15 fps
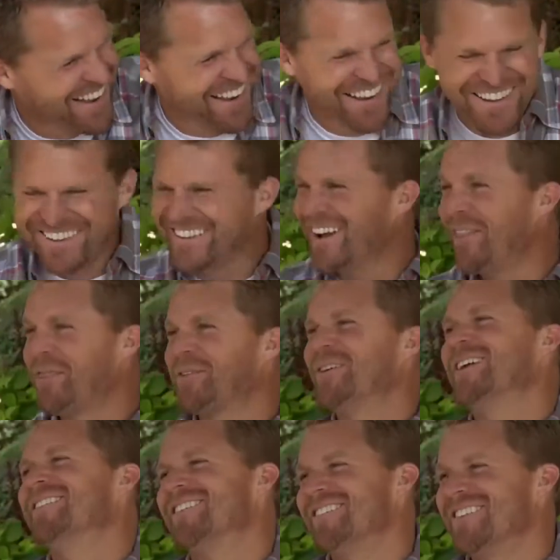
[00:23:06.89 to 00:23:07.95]
got
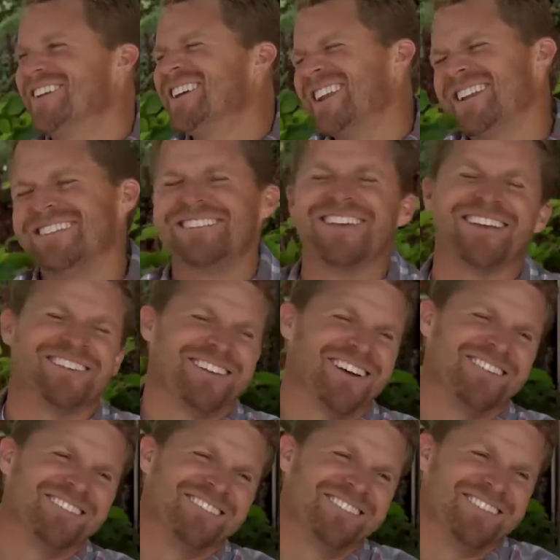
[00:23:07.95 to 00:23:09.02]
three of them. You can do the same
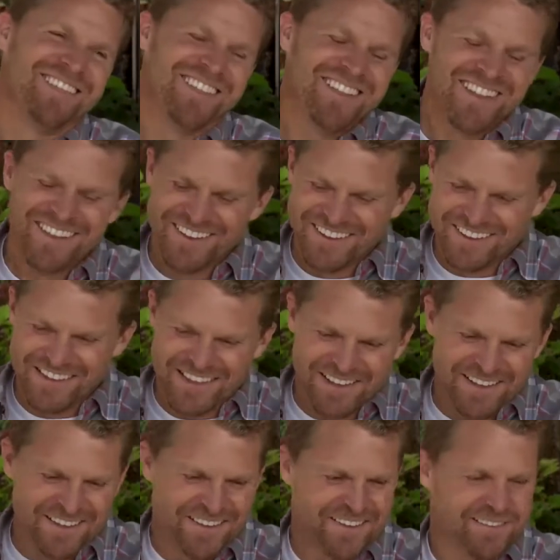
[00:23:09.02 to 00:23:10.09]
time. There you go.
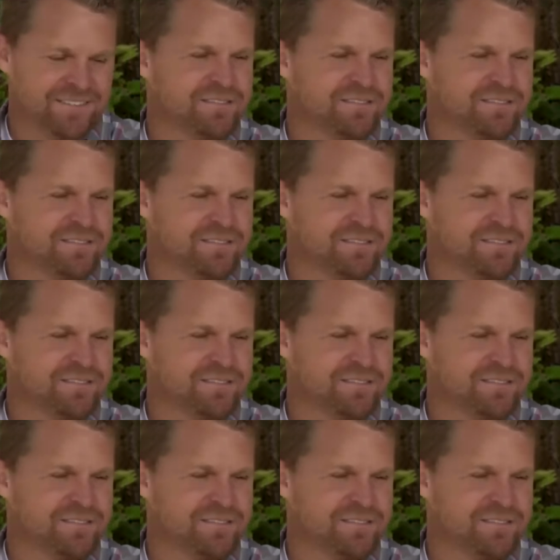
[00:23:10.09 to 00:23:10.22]
Okay.